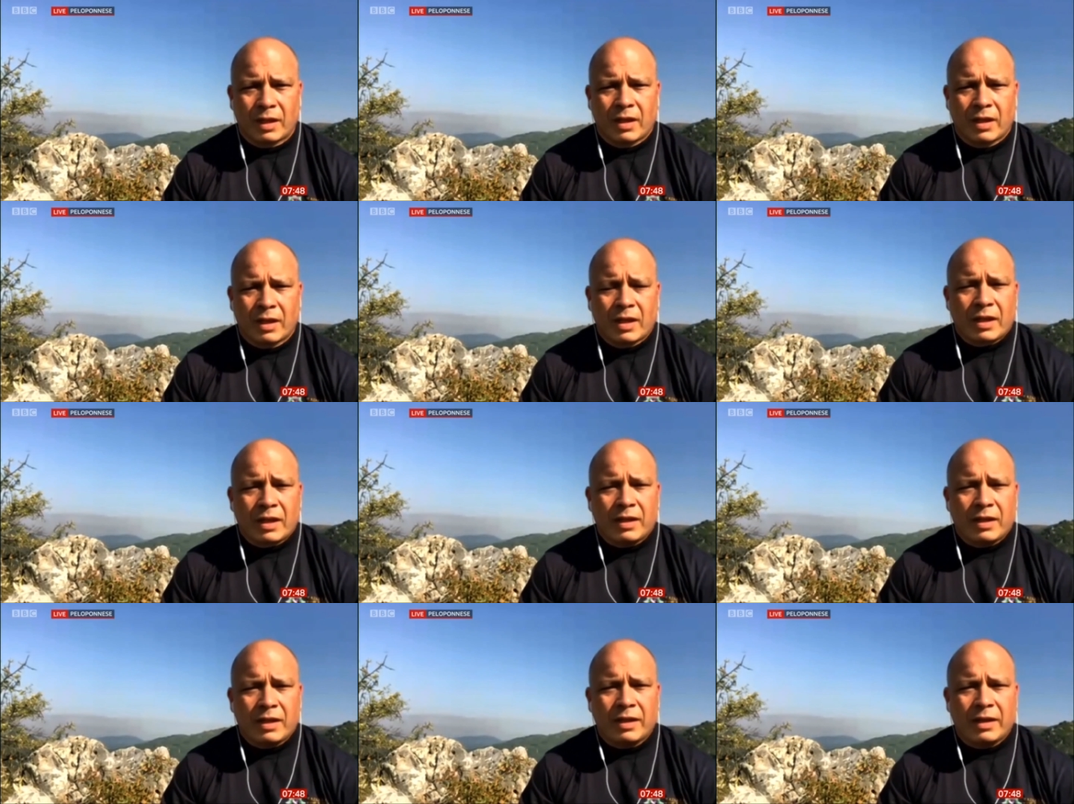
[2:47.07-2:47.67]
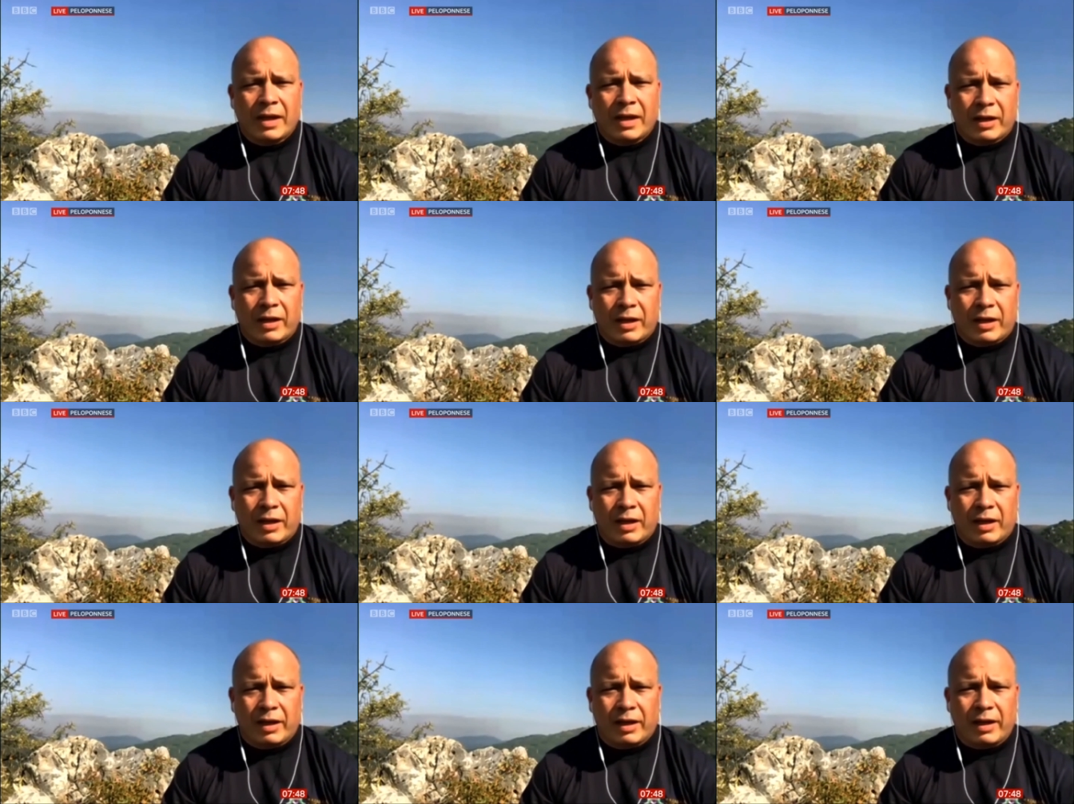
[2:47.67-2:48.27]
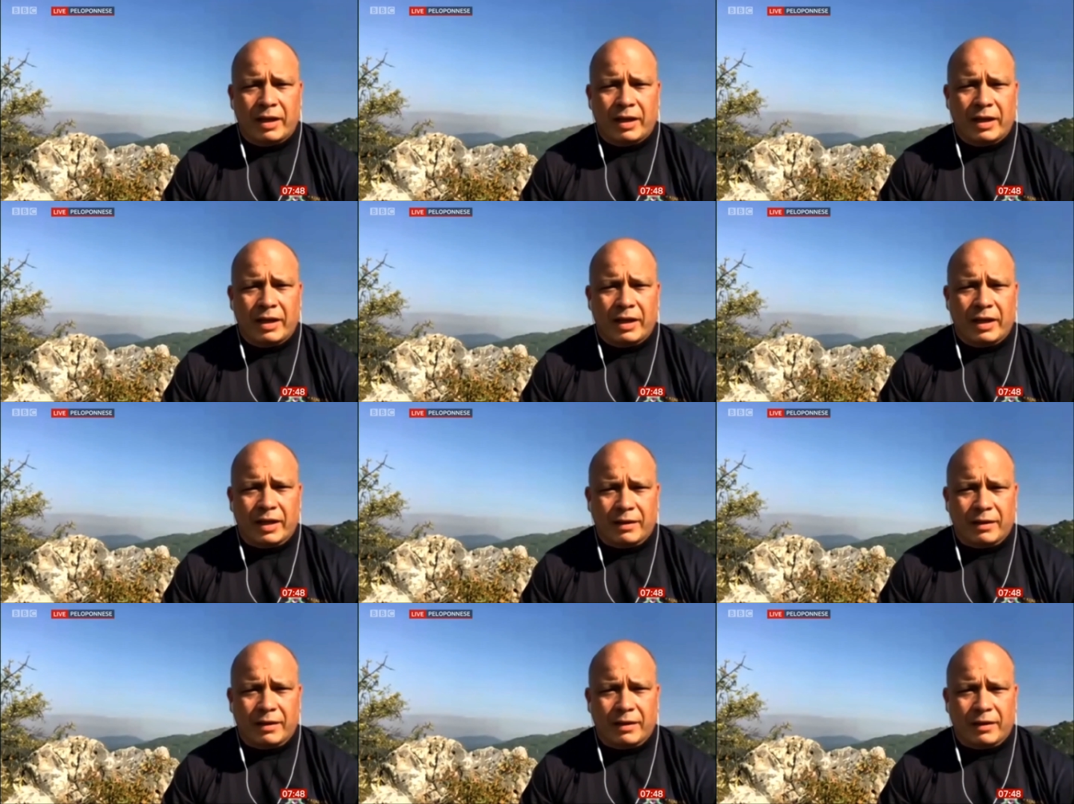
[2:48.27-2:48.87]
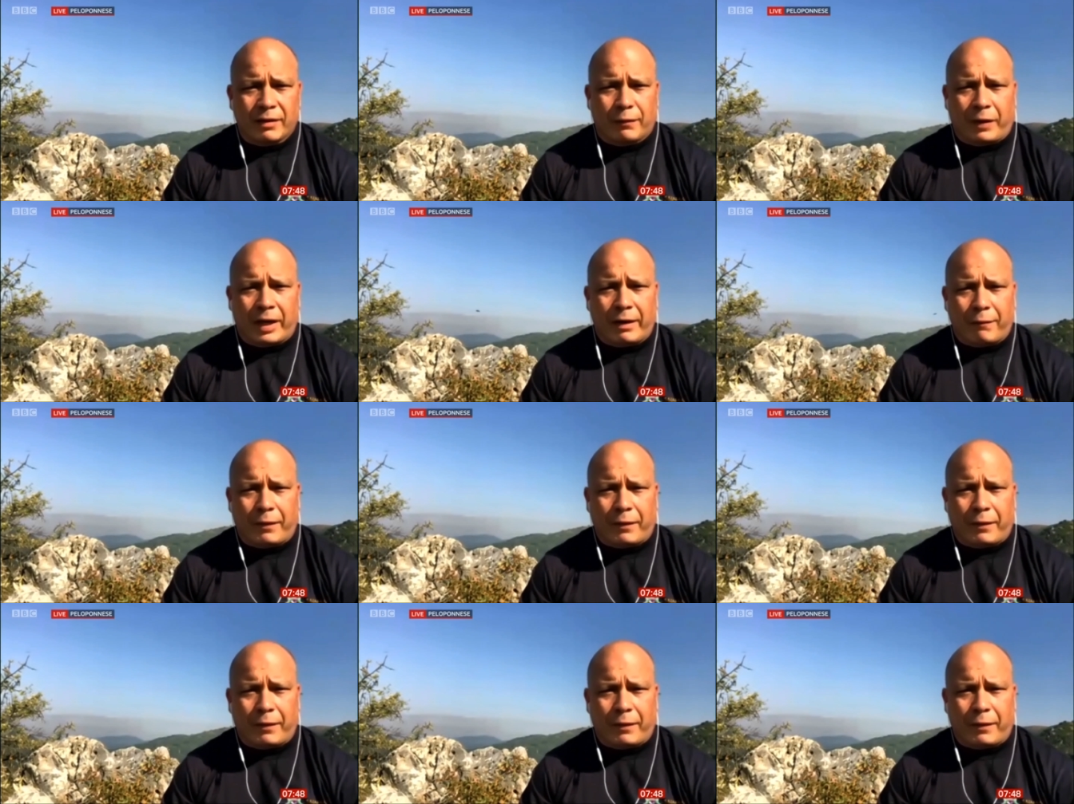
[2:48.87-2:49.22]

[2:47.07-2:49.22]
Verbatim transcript: Yeah, clearly, uh, firefighting is,